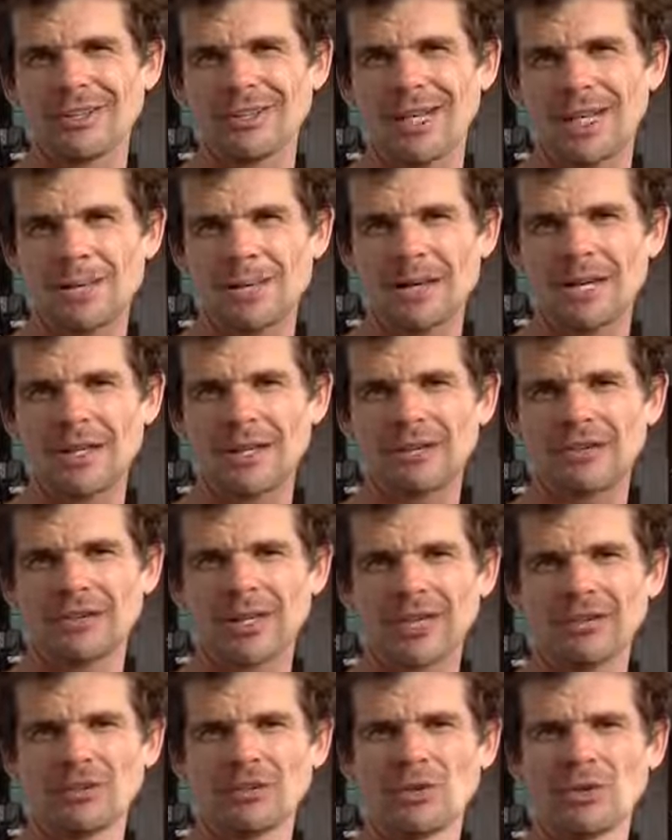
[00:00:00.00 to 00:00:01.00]
I mean, it
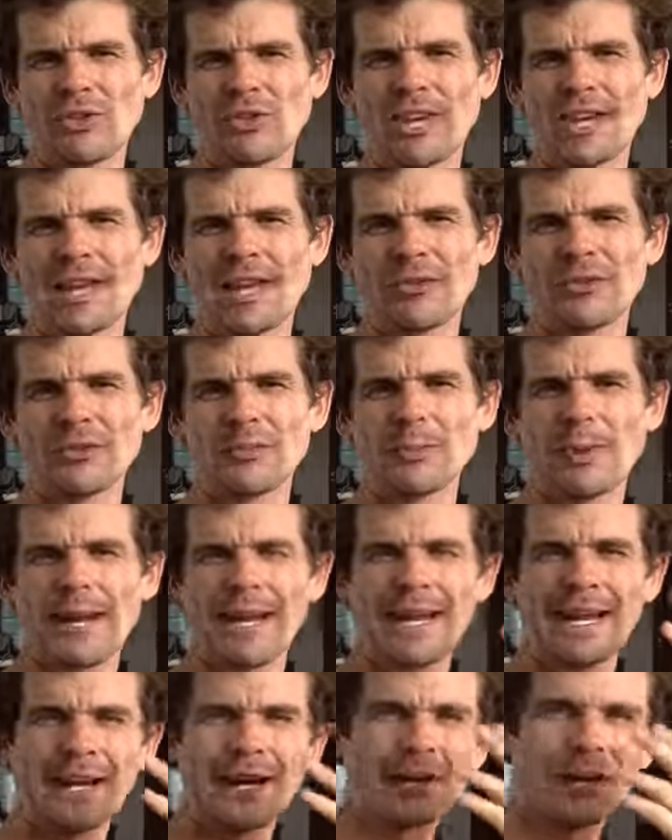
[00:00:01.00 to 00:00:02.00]
says 2,000
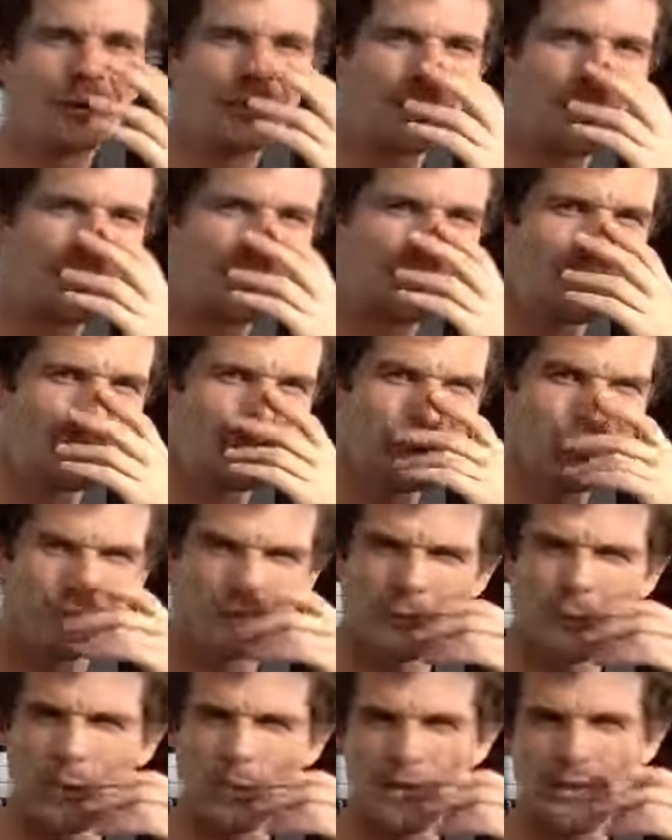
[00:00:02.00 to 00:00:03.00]
pound. Is that
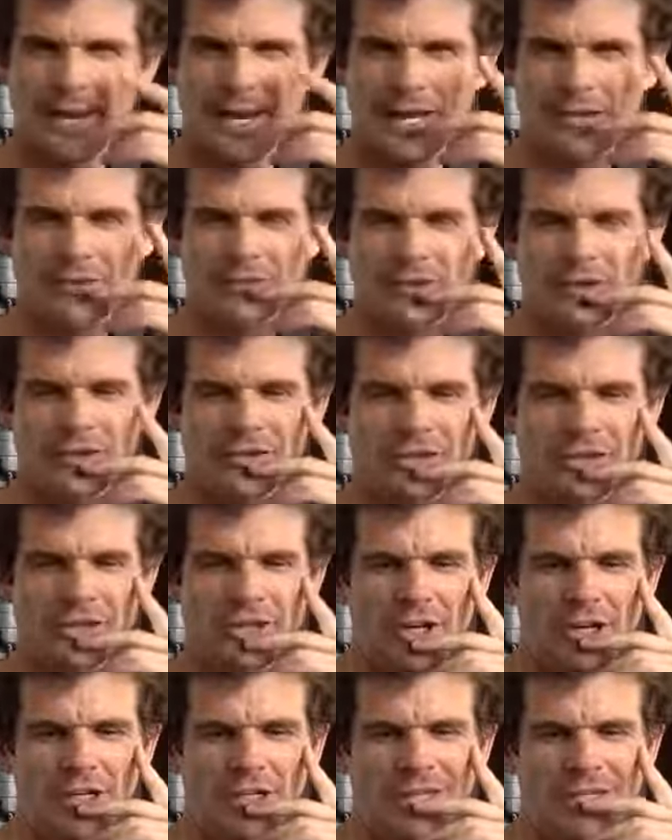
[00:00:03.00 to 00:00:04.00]
4,000 Aussie
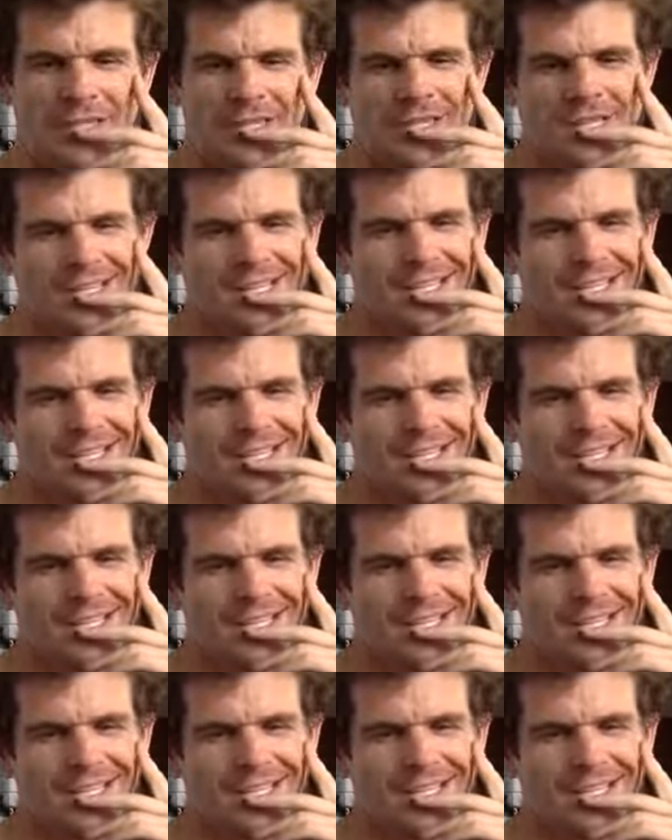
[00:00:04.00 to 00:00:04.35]
dollar?